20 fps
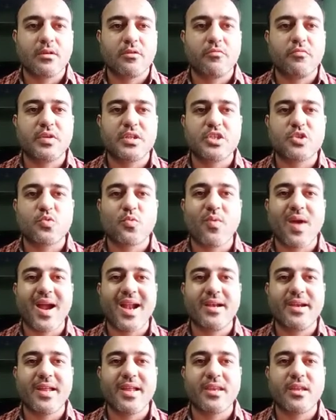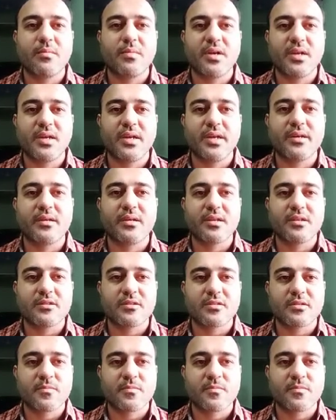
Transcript: which wild animal it is.